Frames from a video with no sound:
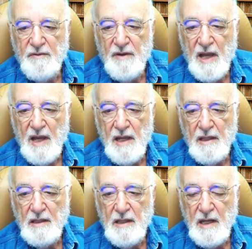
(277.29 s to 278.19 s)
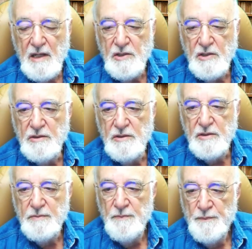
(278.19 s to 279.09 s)
violations.
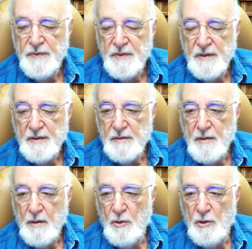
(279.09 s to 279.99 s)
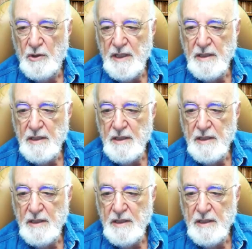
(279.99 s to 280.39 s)
Molina,